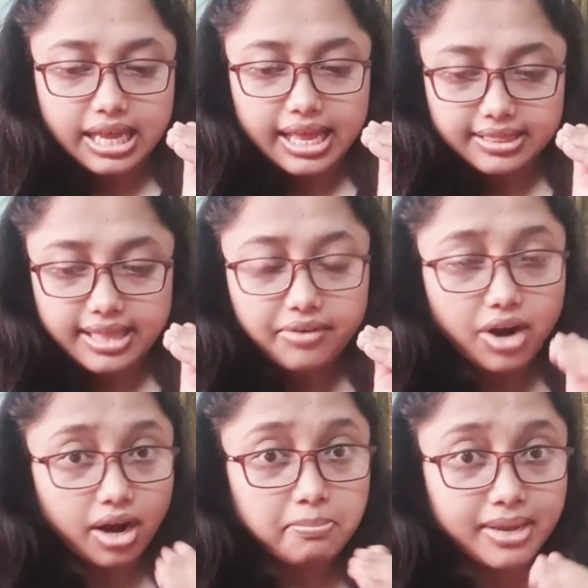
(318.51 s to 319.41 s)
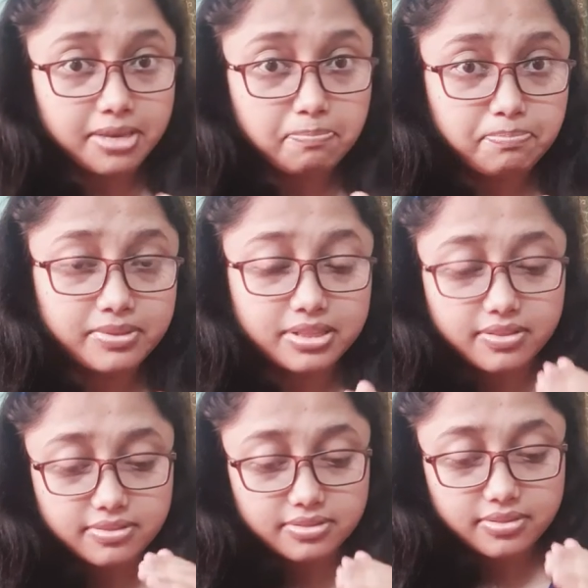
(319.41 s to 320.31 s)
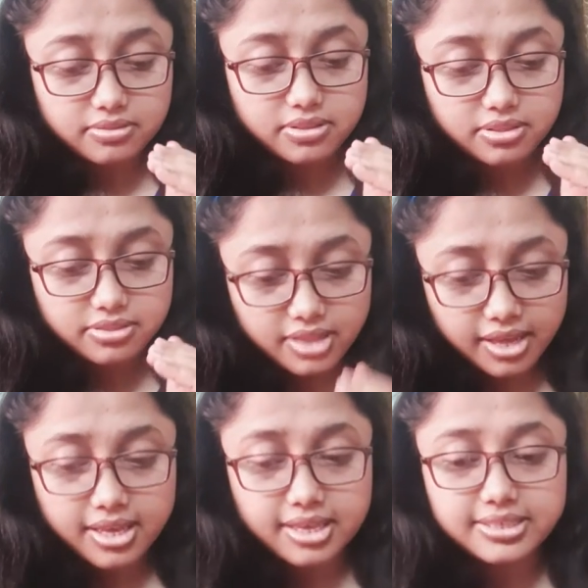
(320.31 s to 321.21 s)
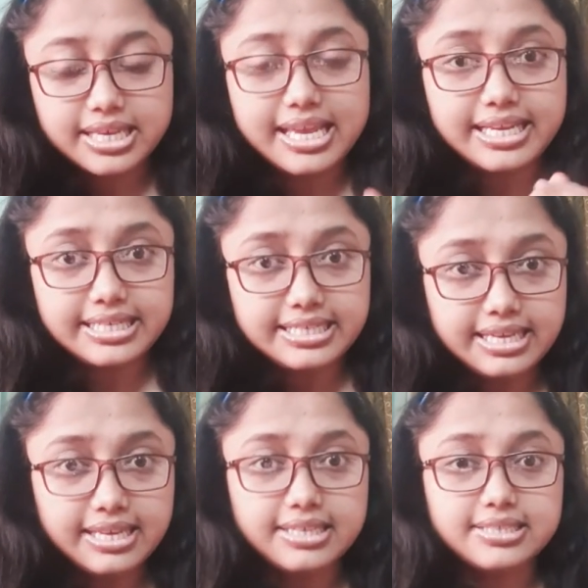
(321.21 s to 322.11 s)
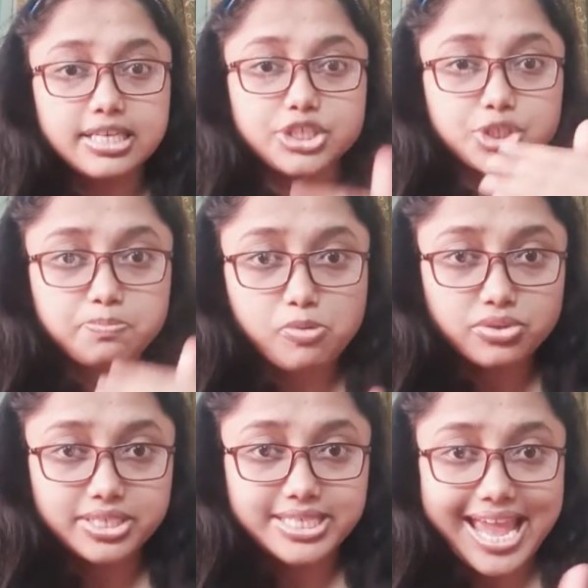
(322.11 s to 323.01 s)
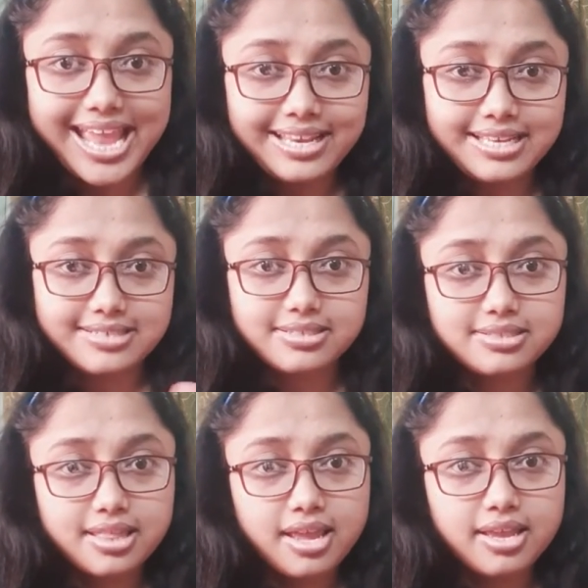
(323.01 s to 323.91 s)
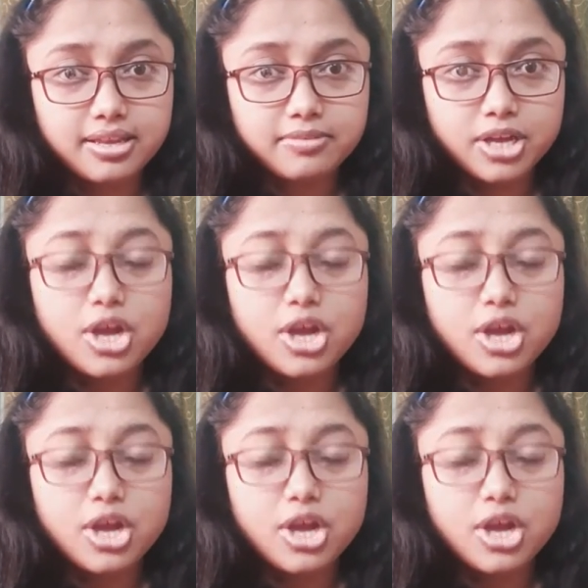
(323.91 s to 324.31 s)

and there are many the thing is, it is a spontaneous thing.